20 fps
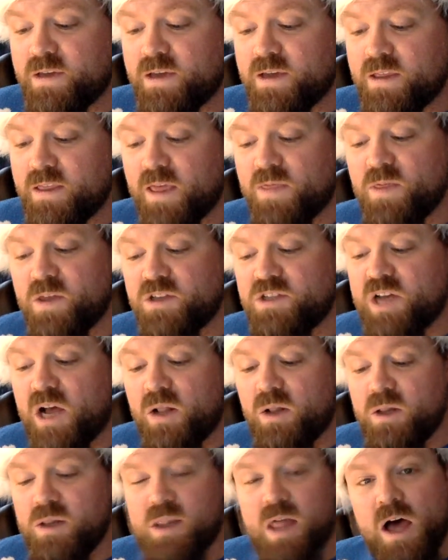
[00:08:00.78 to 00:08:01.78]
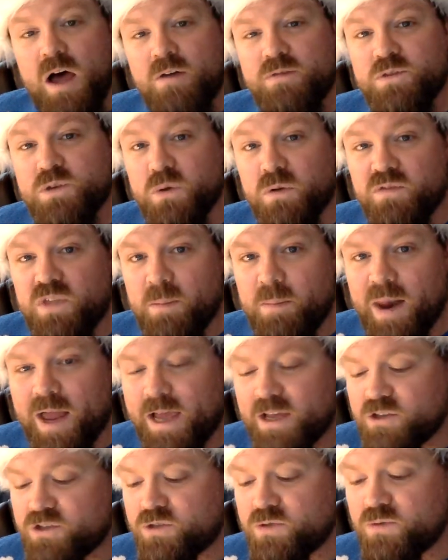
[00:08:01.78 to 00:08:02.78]
then the dull laughter of the
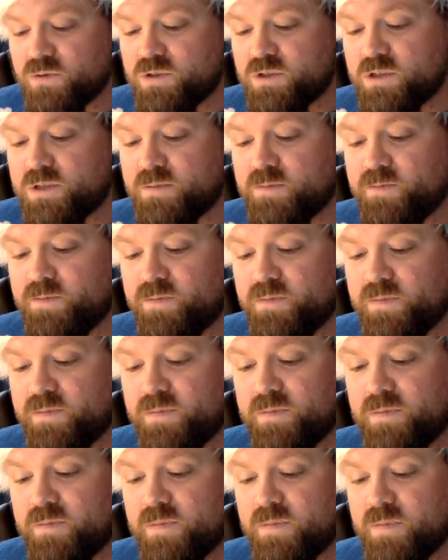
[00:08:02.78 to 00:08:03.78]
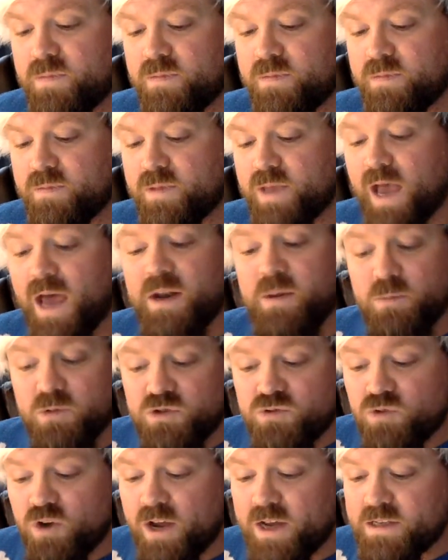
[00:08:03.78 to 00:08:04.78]
black suits. Adam was
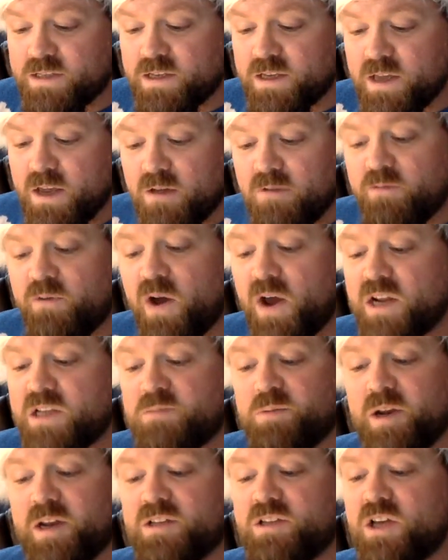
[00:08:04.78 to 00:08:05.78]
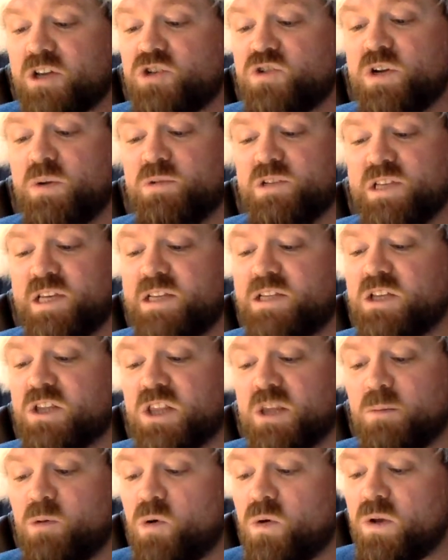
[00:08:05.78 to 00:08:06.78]
right. Furnace Penitentiary was eating
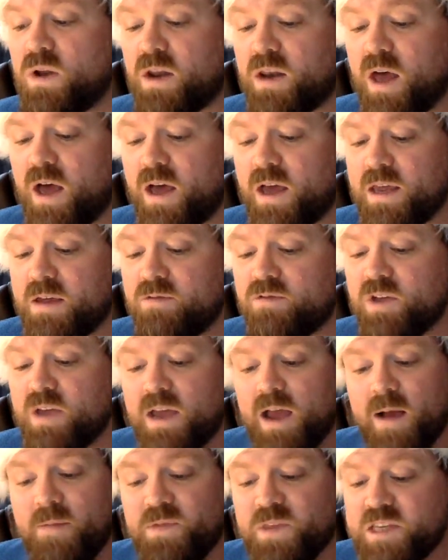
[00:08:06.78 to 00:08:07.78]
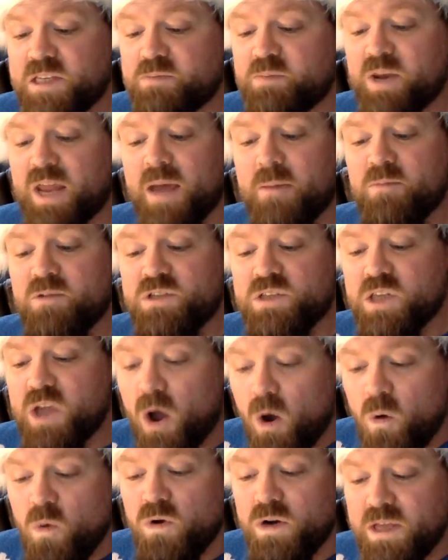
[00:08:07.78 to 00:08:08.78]
them all alive, and this plan was the
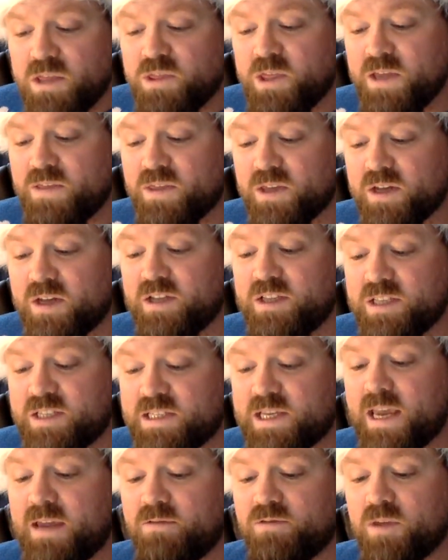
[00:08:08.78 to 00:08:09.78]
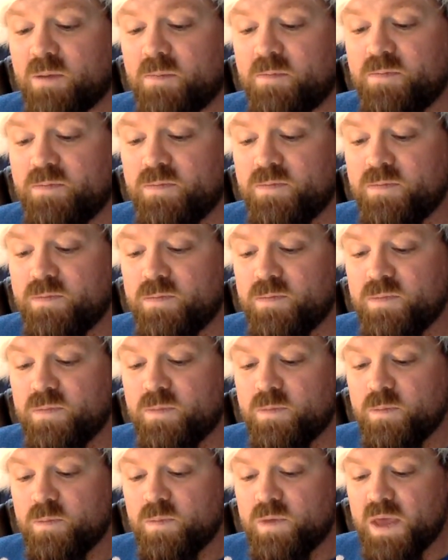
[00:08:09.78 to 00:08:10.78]
only thing that could save them.
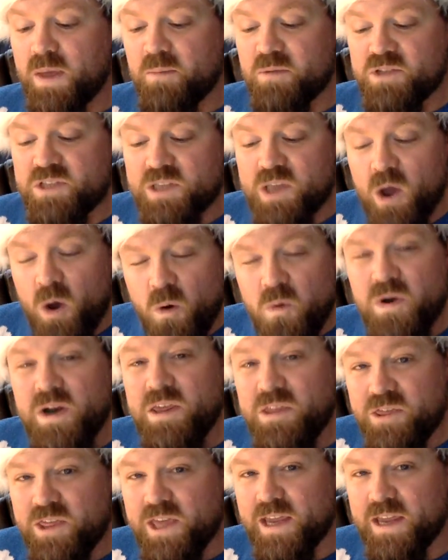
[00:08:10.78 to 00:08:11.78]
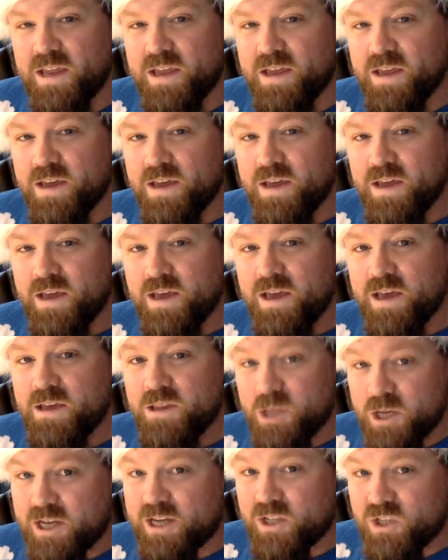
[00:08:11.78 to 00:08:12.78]
It was the only thing
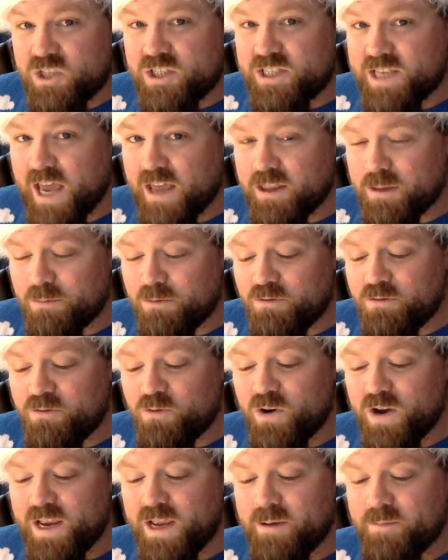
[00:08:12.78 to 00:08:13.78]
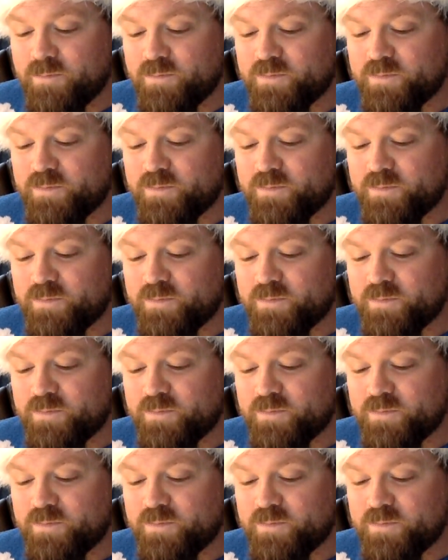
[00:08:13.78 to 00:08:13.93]
that could set them free.